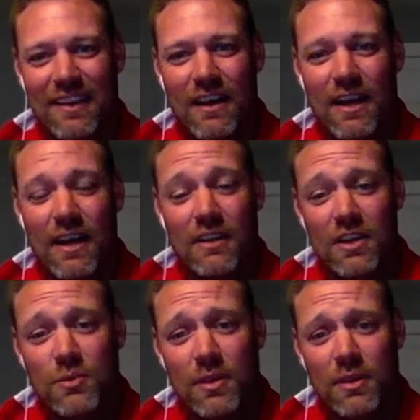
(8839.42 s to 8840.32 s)
I had
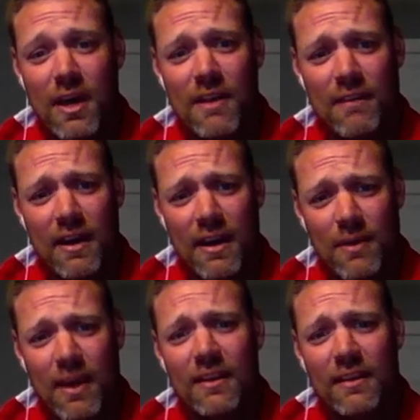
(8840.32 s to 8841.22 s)
lunch with
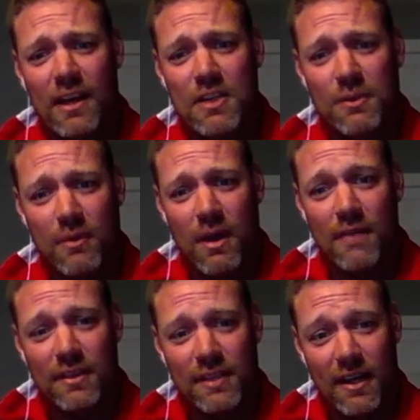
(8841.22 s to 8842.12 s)

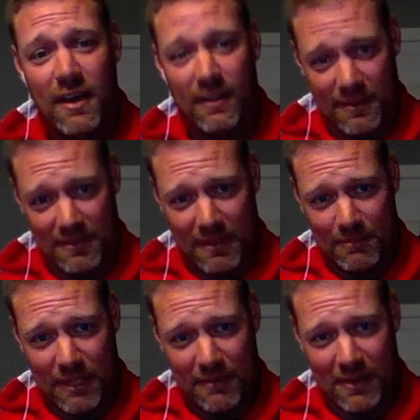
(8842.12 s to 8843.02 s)
Rafael Nadal,
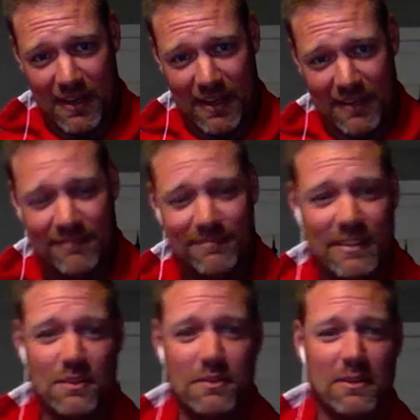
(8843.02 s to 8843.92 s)
believe it or not.
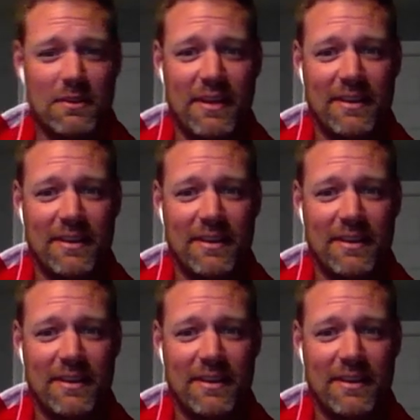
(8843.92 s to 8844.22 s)
True story.